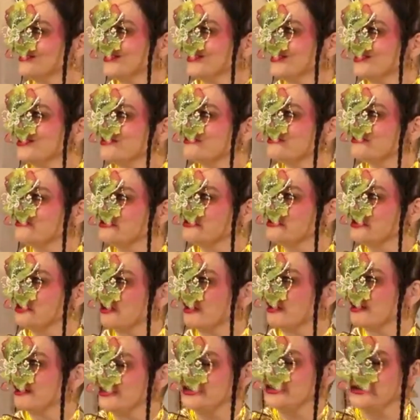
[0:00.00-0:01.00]
for
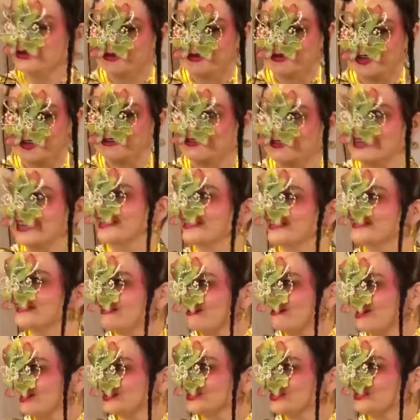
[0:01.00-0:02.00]
a Greek
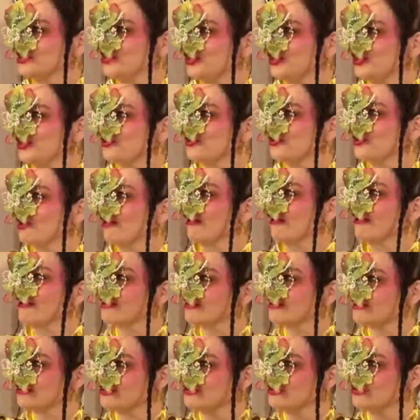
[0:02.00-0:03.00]
tragedy, or
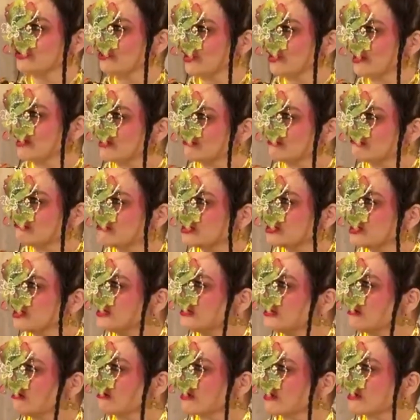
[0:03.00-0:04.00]
like, you know, like a
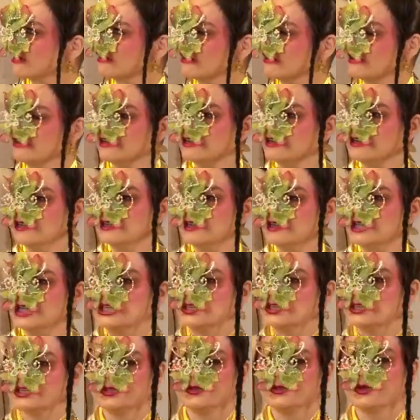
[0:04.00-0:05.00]
really like,
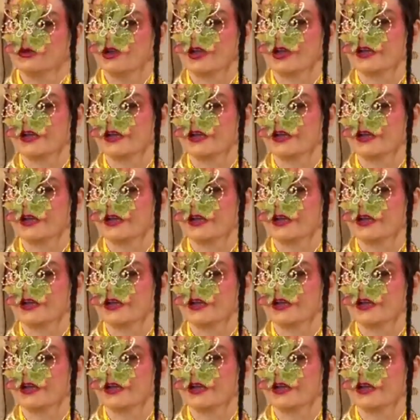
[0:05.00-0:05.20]
you know, like